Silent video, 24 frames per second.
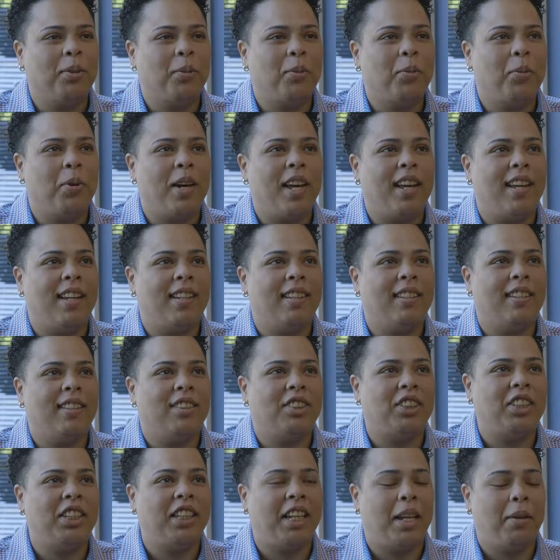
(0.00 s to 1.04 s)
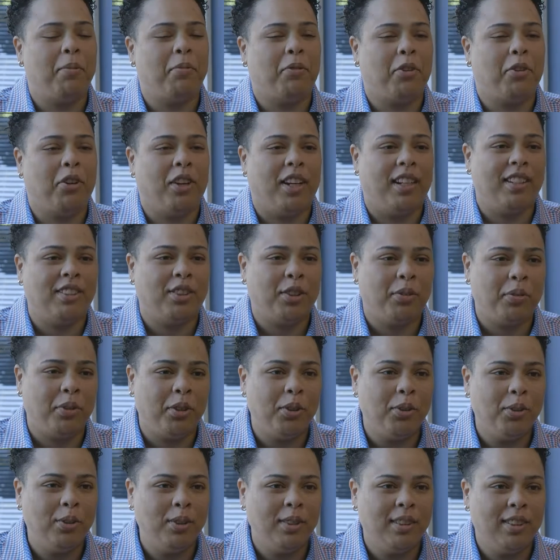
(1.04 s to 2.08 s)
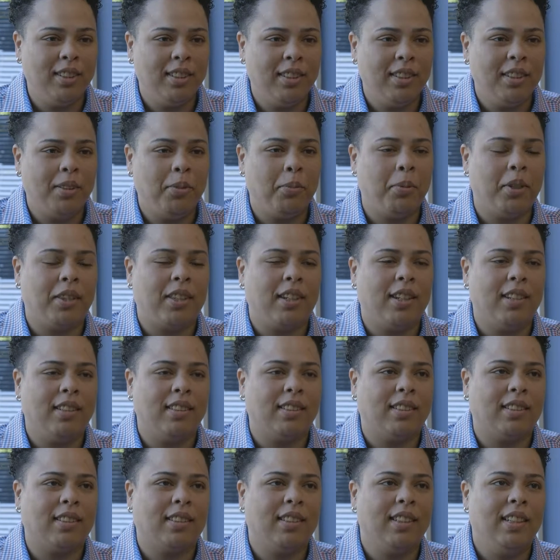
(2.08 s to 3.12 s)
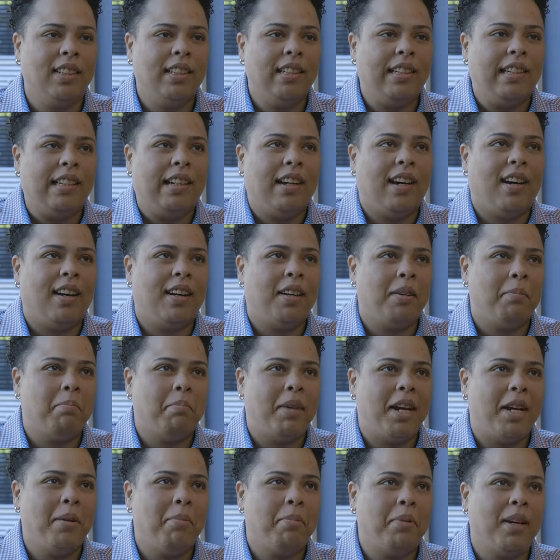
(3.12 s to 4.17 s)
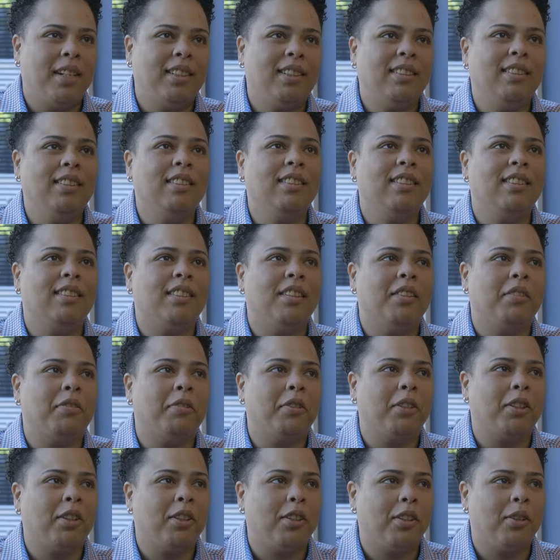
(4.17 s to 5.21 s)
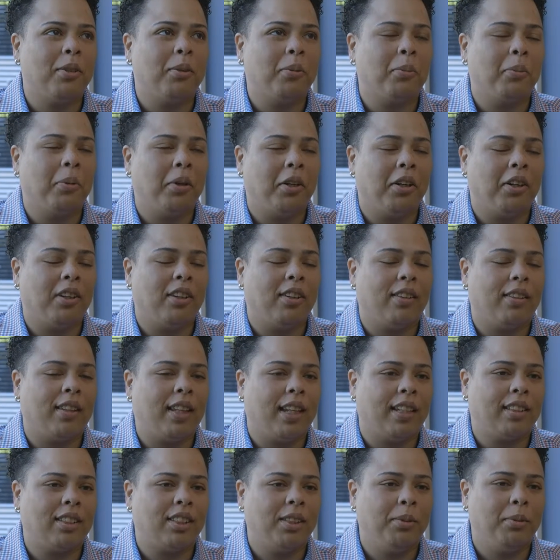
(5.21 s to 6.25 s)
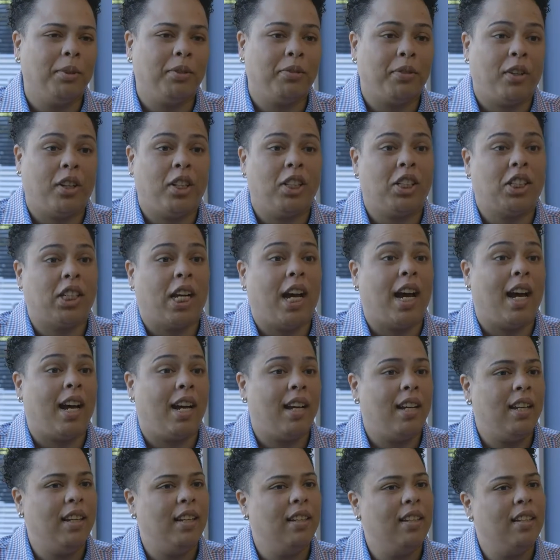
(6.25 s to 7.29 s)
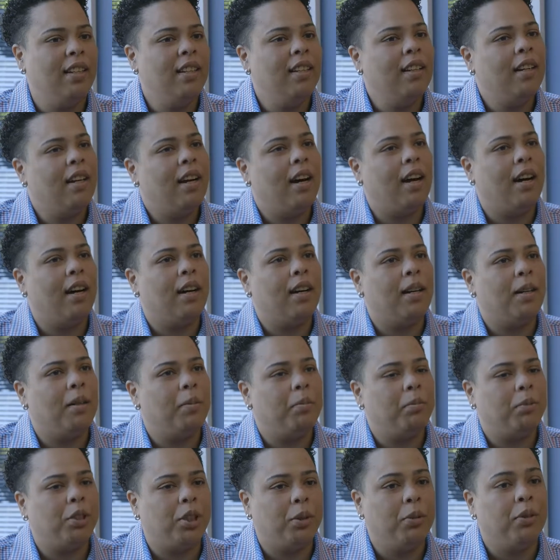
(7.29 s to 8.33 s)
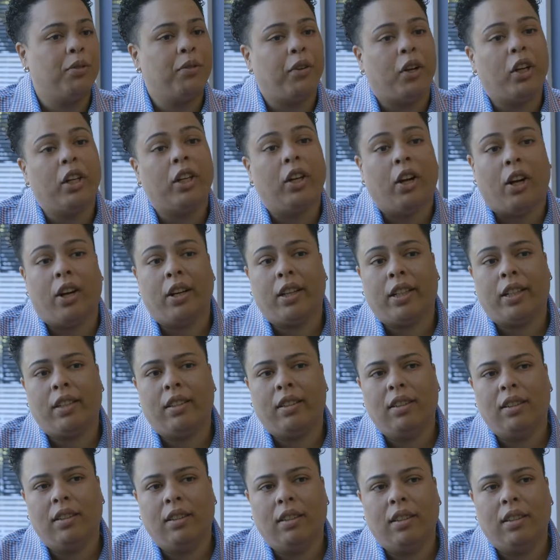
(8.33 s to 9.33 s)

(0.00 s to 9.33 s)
When she came for an interview with us, my impressions of her were that she was very shy. She was very guarded.